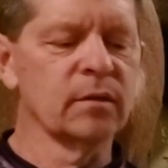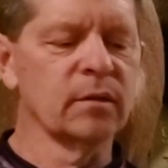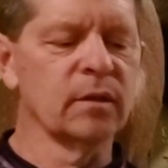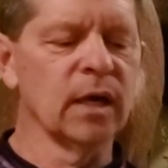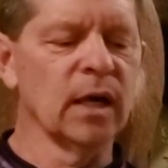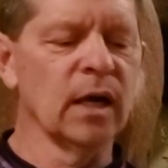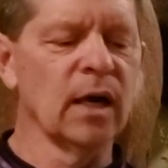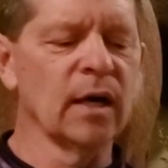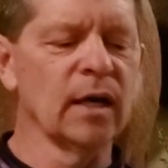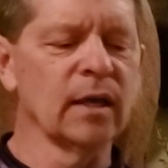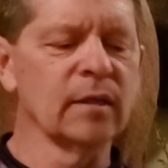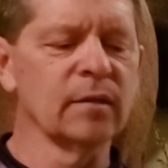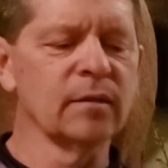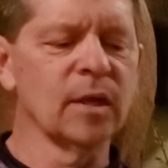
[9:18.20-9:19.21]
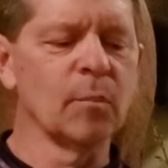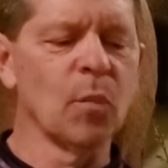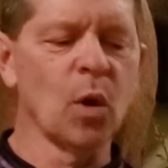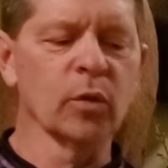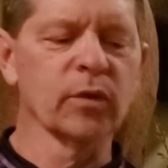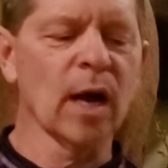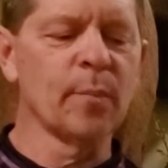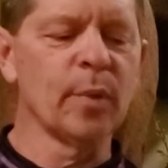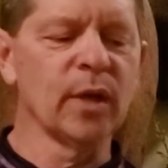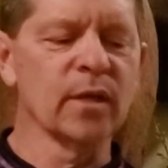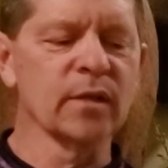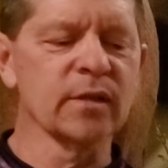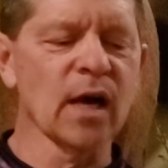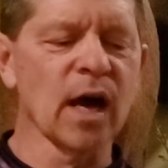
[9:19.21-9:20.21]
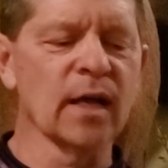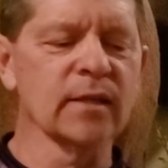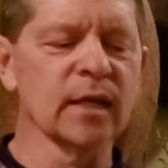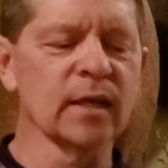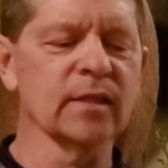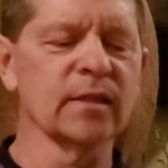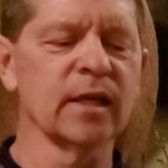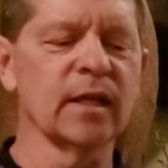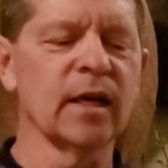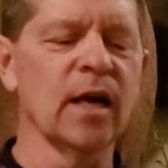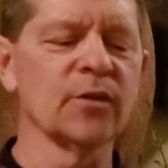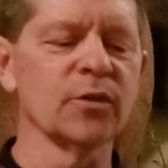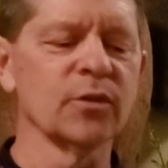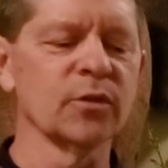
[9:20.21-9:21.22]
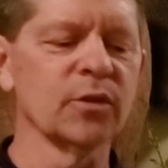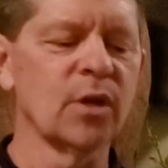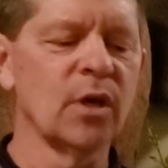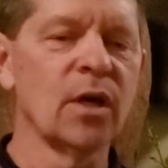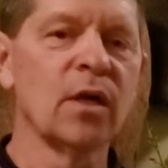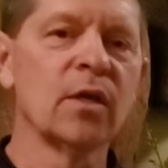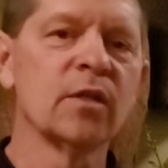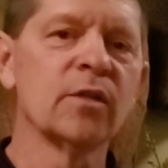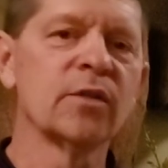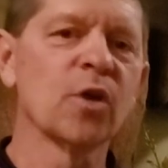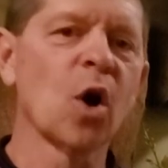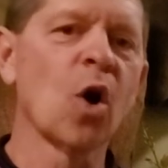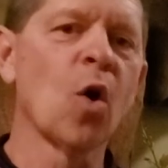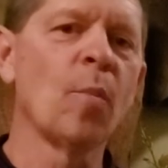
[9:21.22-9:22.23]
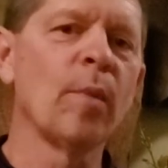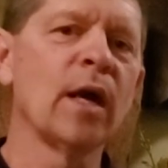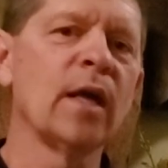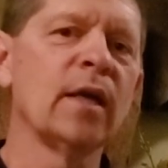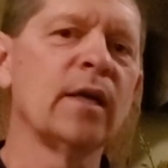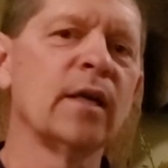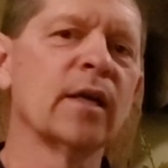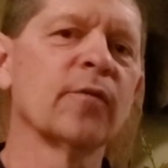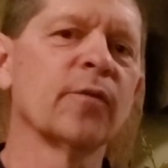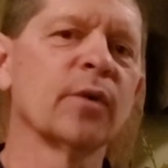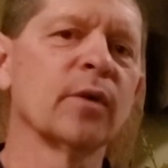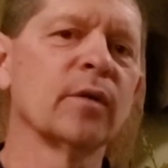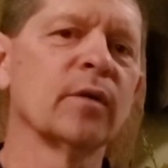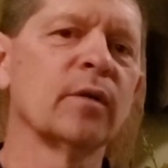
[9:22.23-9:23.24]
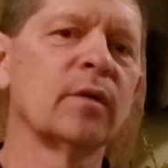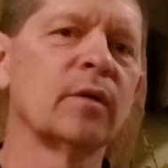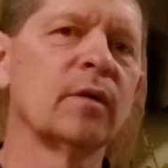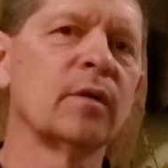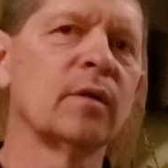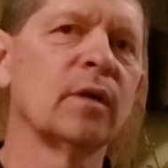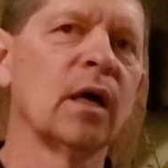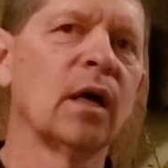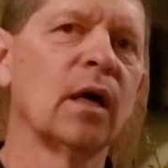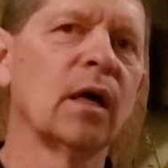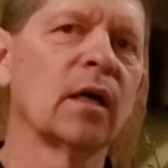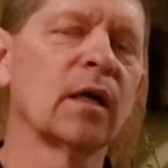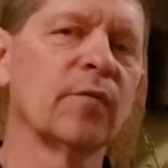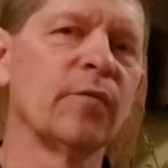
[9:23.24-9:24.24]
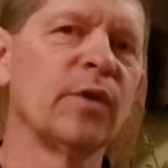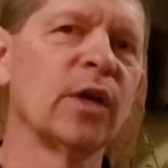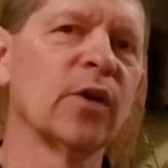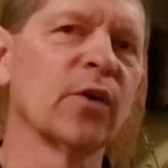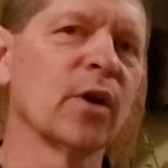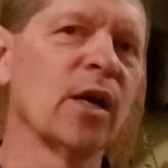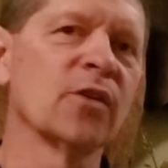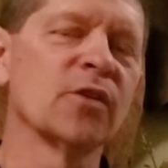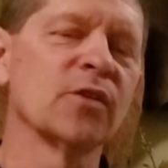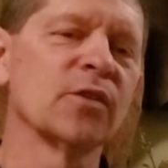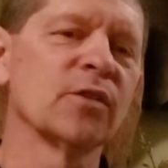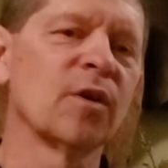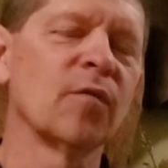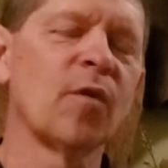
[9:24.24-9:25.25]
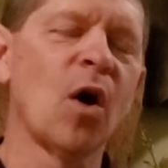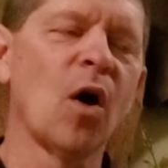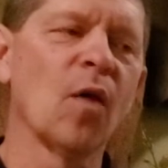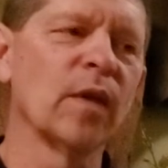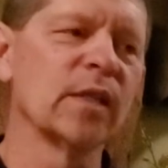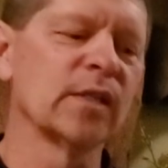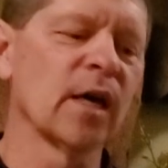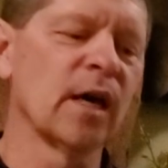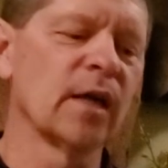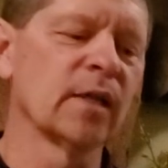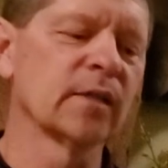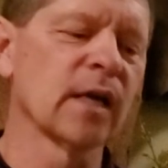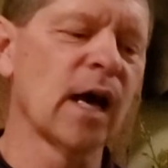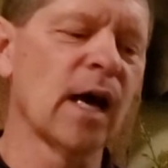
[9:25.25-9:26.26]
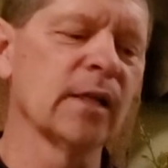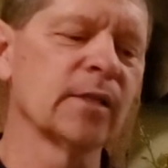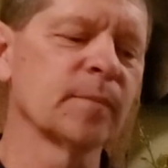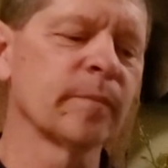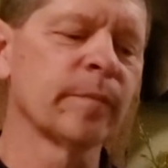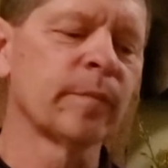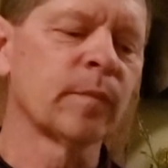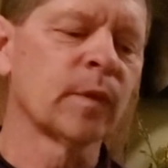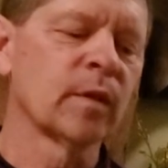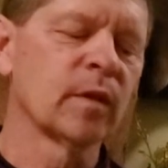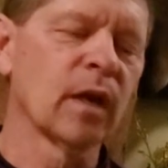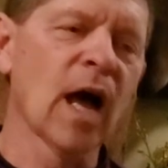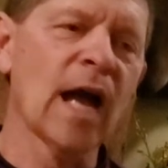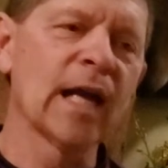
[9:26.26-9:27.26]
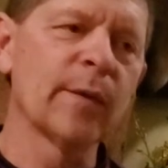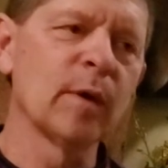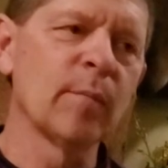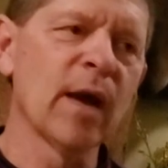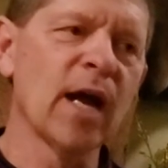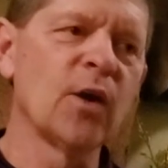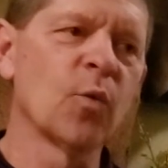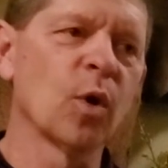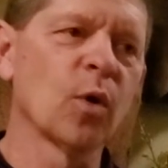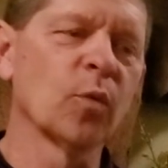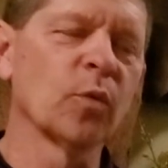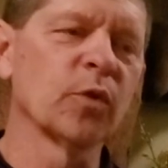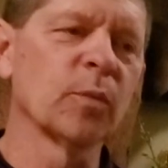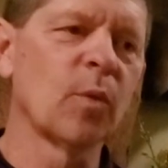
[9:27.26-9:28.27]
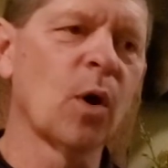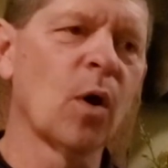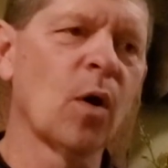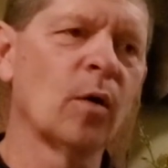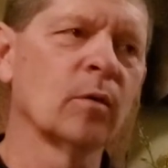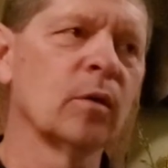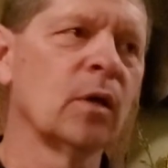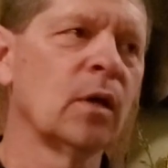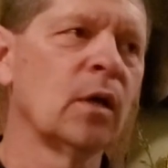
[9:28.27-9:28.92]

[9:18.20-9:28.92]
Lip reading: hunting, the multi-pin sights, like I said, guys, there's so many different configurations of all these hunting sights. The light can be made to work with them all.